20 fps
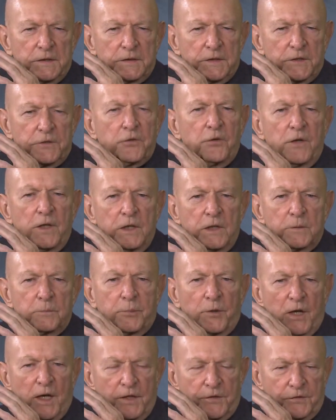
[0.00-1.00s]
the training
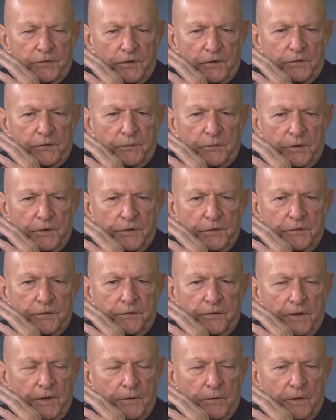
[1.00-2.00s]
process was
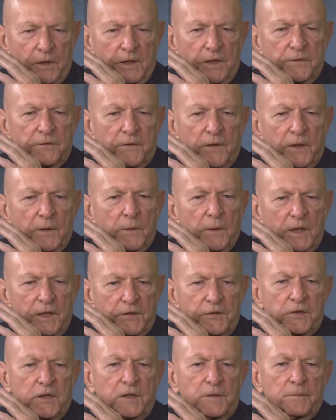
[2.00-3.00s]
very rugged, very
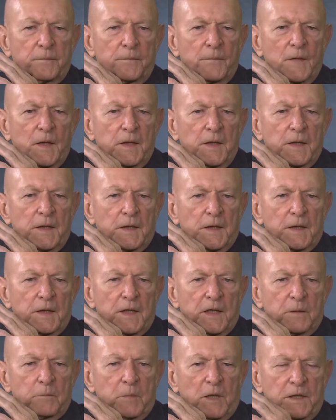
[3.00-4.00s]
realistic.
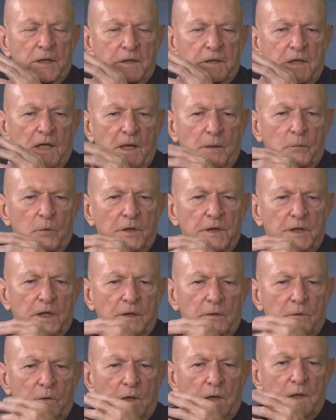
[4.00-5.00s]
And by the time we
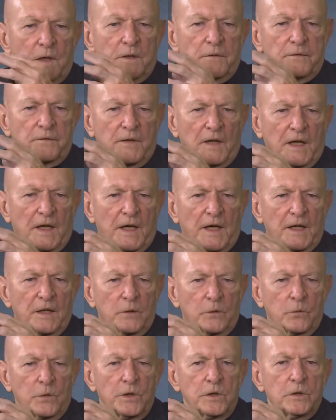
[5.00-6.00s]
got ready to fly,
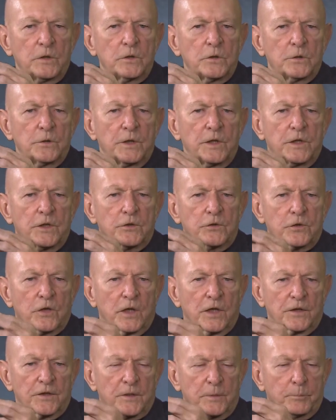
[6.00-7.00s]
we knew each
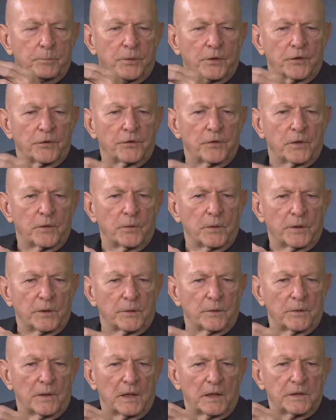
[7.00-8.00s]
other personally. We were
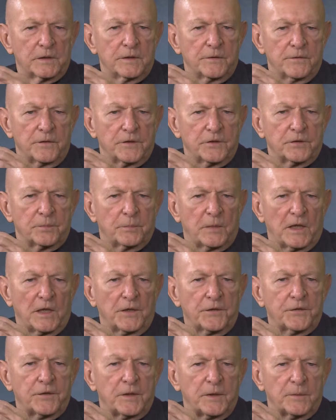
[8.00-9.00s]
a relatively
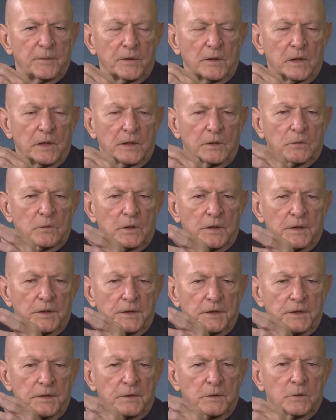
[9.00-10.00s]
small team. We were like one of
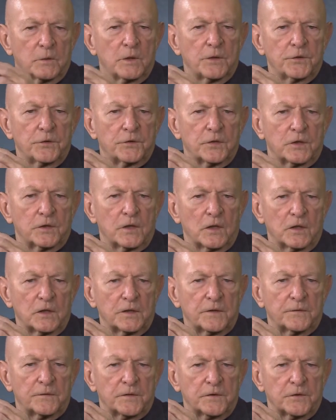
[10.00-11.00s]
the ones that you
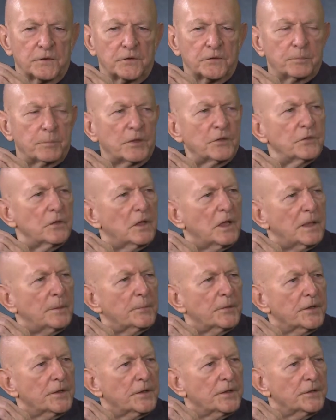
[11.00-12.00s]
look for the special
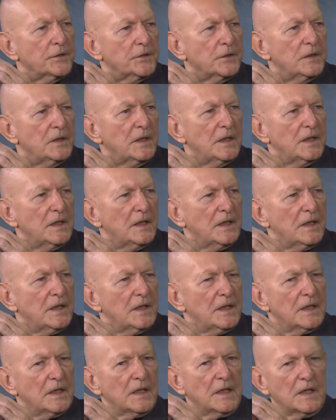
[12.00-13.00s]
operators. Mm-hmm.
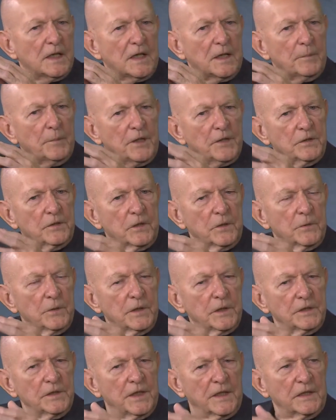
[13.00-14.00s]
Uh, basically, we
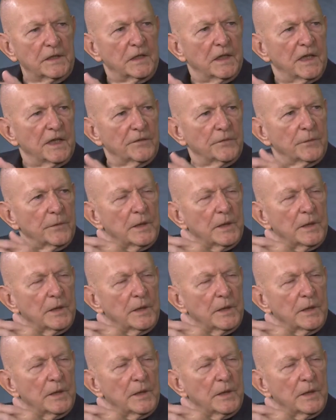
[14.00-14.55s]
had that kind of